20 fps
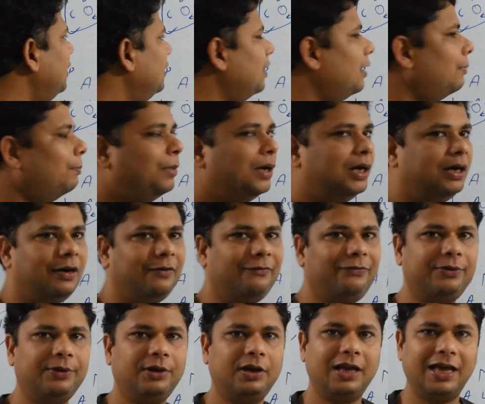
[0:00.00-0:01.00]
number
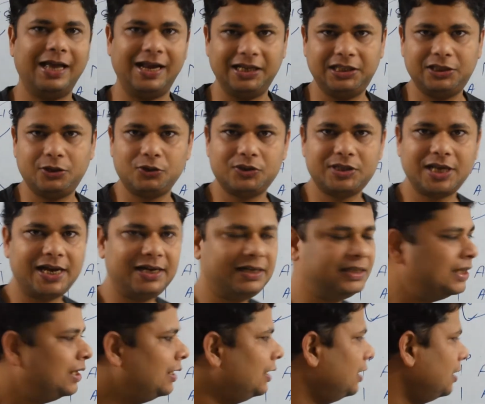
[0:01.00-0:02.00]
of
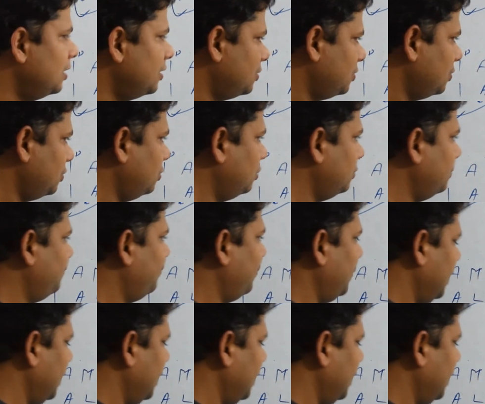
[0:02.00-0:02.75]
erythrocytes, so